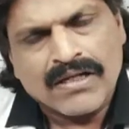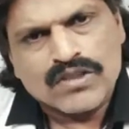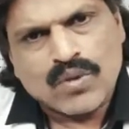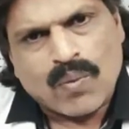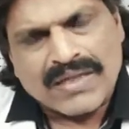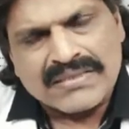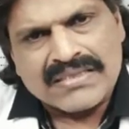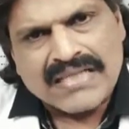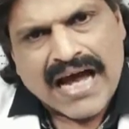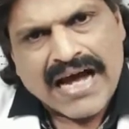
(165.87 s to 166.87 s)
So
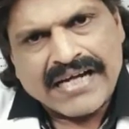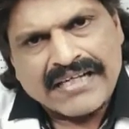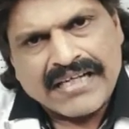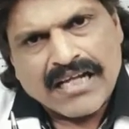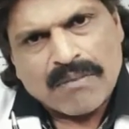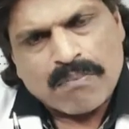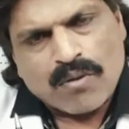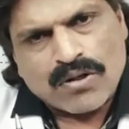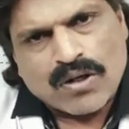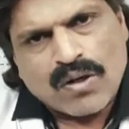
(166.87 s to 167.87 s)
once the anterior
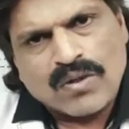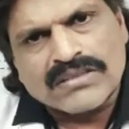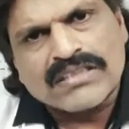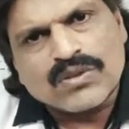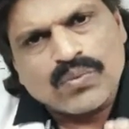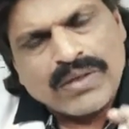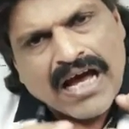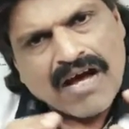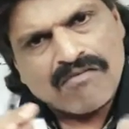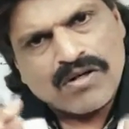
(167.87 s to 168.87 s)
pore closes, we
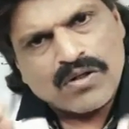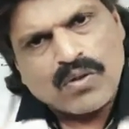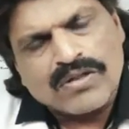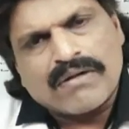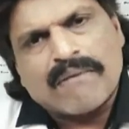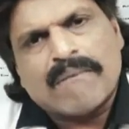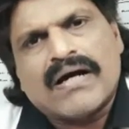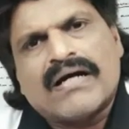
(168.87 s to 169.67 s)
have a good